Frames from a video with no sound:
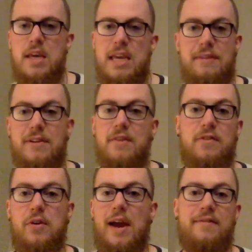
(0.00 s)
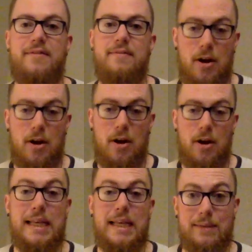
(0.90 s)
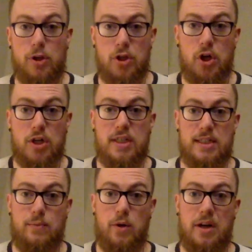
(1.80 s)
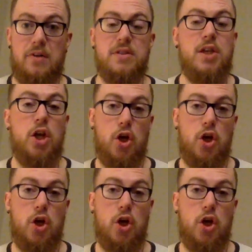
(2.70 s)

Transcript: Even if you have a really similar chart to someone else,